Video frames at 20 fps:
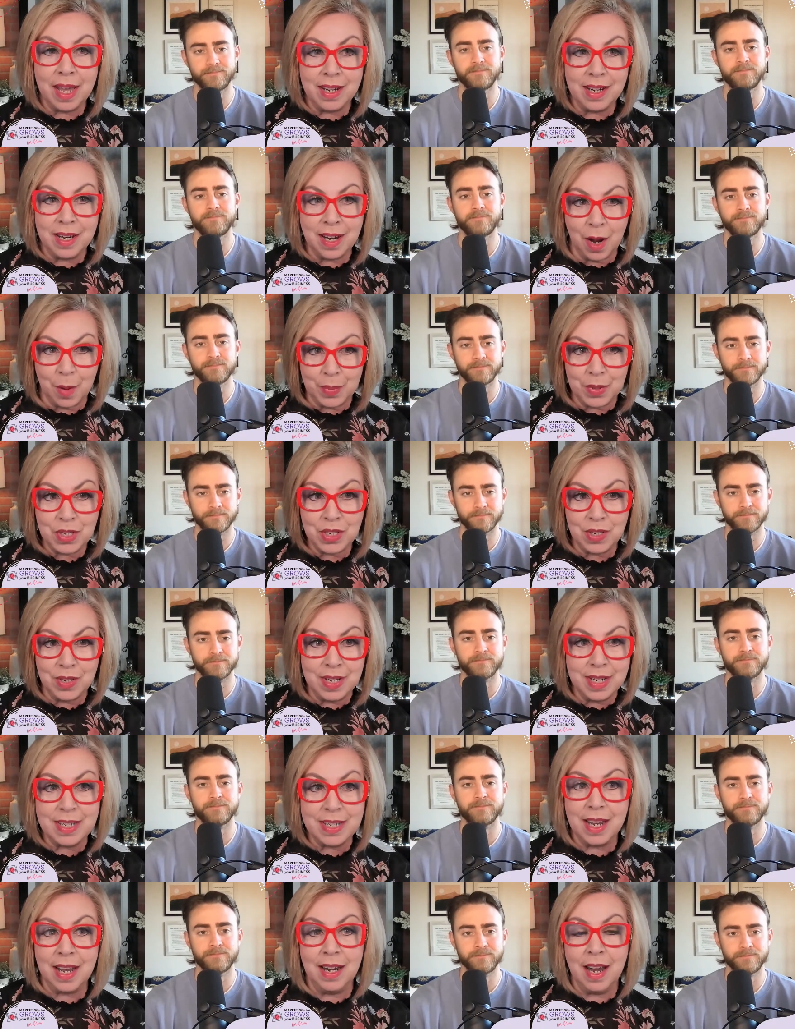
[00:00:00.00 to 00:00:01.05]
Speaker 1: get an
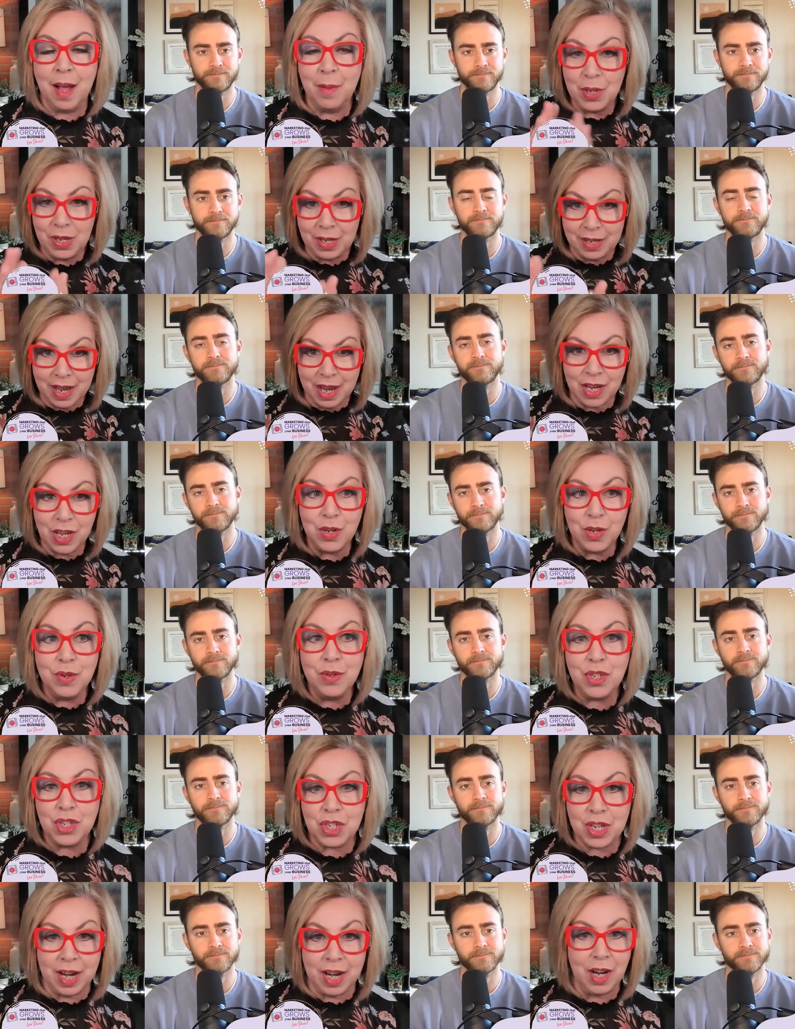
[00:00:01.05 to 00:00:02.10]
opportunity, and I'm going to let you
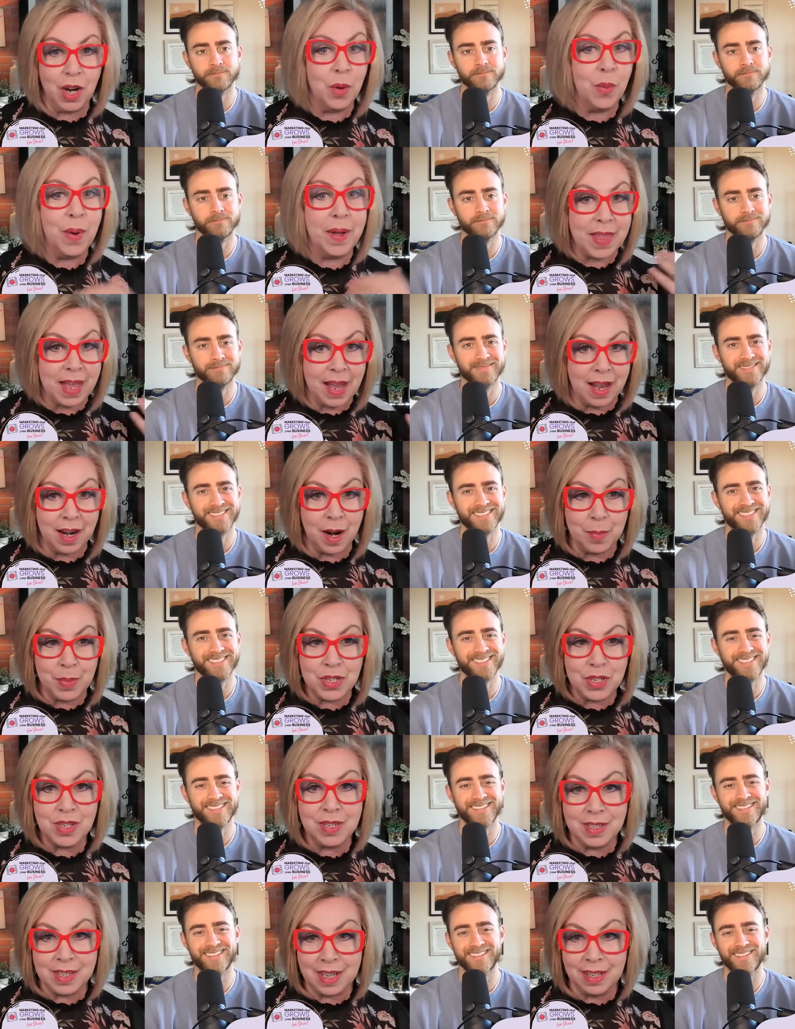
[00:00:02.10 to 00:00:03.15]
share what that
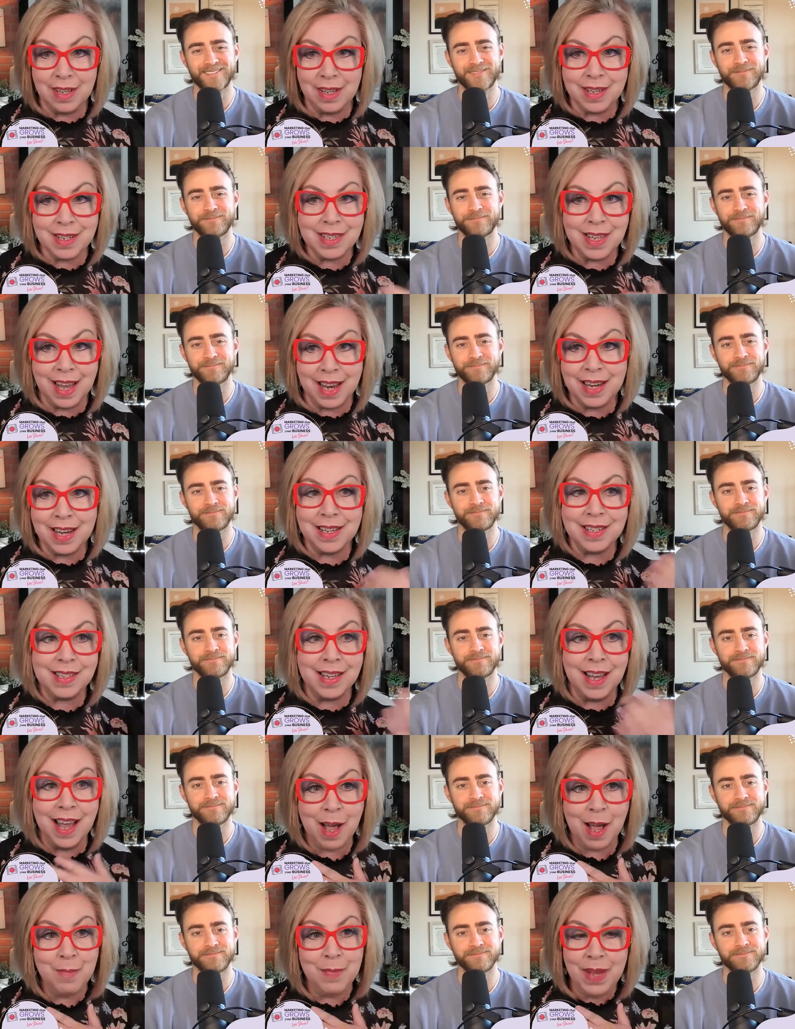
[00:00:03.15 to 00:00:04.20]
opportunity looks like, because
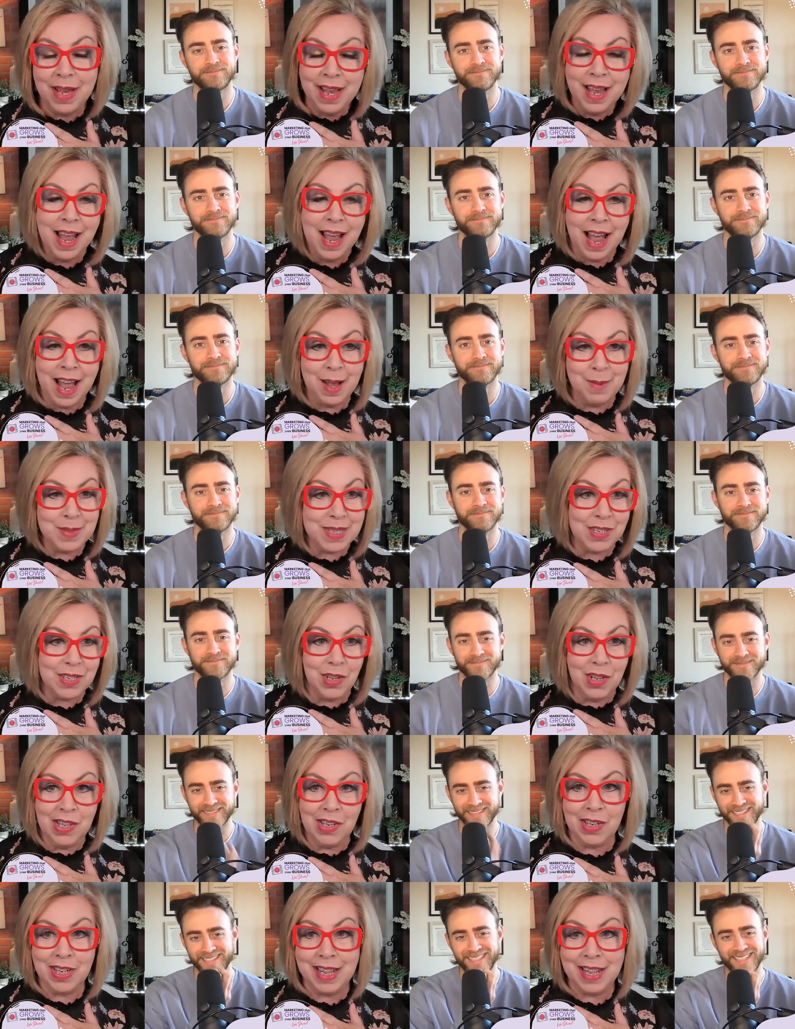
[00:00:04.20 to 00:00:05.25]
I'm mm-hmm. I'm
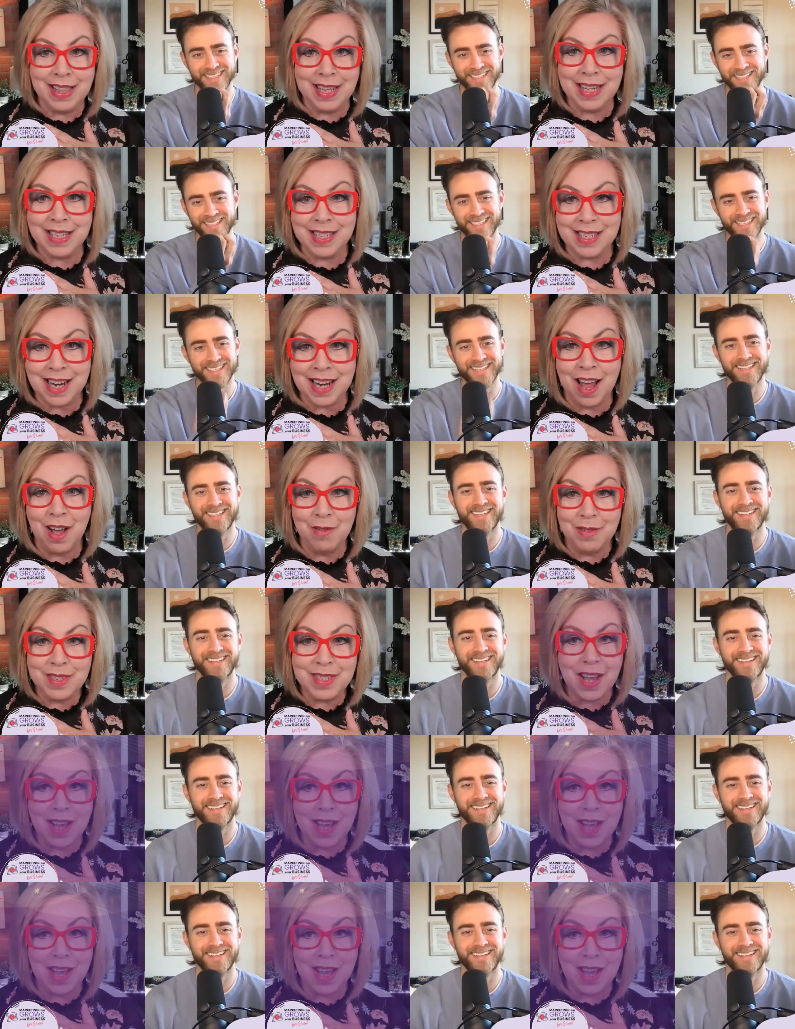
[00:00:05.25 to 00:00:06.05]
still learning this stuff.